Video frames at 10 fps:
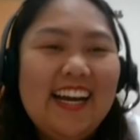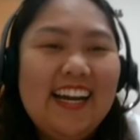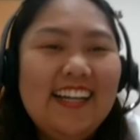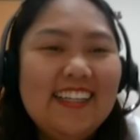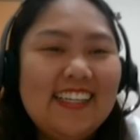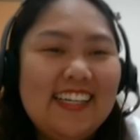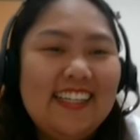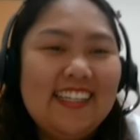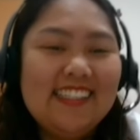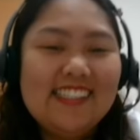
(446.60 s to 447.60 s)
Okay,
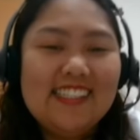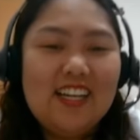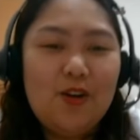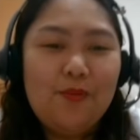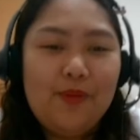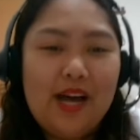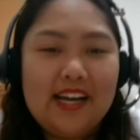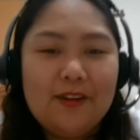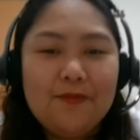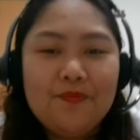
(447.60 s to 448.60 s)
let's go
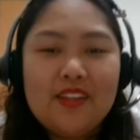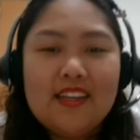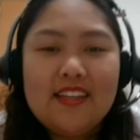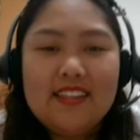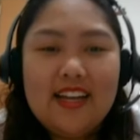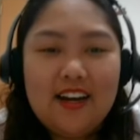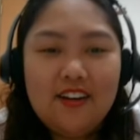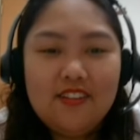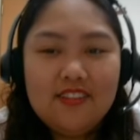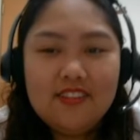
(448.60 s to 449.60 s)
back.
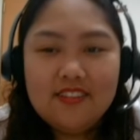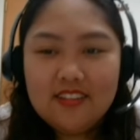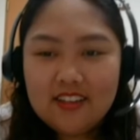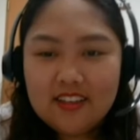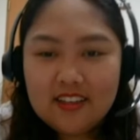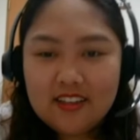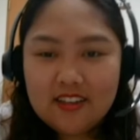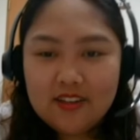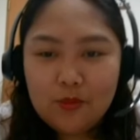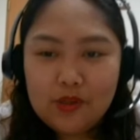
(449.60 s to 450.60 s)
Now,
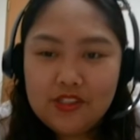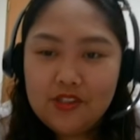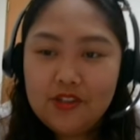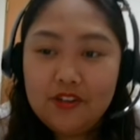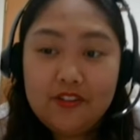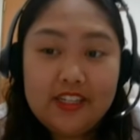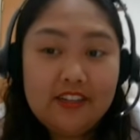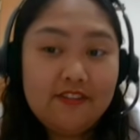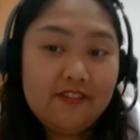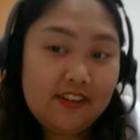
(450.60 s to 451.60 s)
once you already
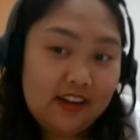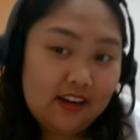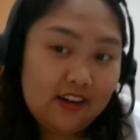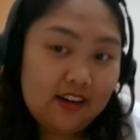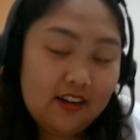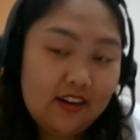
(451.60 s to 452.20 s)
found